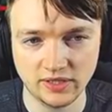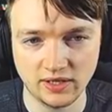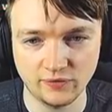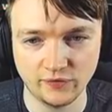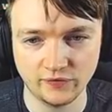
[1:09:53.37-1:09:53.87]

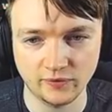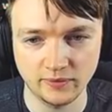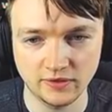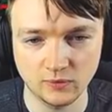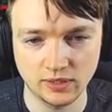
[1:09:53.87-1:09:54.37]
tough for
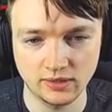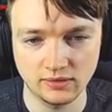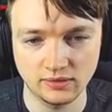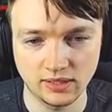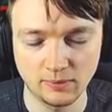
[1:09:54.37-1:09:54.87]
me to win.
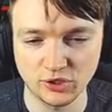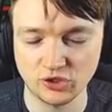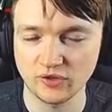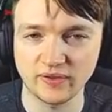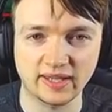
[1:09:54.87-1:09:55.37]
I'm not
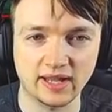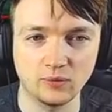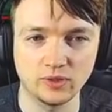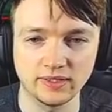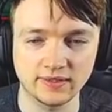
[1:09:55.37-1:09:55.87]
sure if I
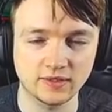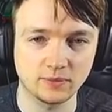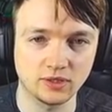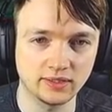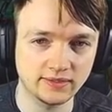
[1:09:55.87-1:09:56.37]
can win this, to
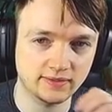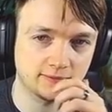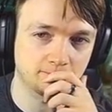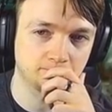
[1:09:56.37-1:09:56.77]
be honest.